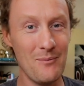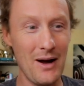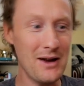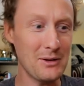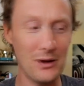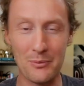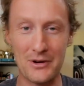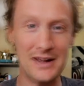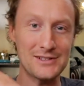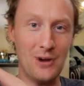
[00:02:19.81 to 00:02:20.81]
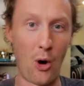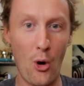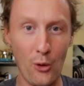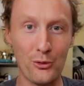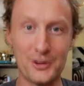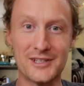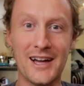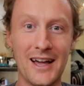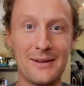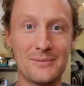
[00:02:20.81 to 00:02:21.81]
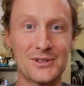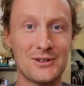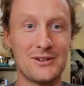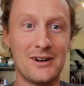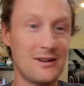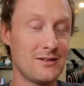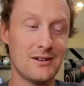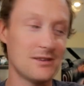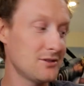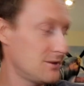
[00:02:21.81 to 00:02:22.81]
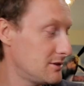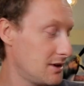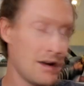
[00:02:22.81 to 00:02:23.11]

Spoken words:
my Outlaw breaks all the time. So, I don't know.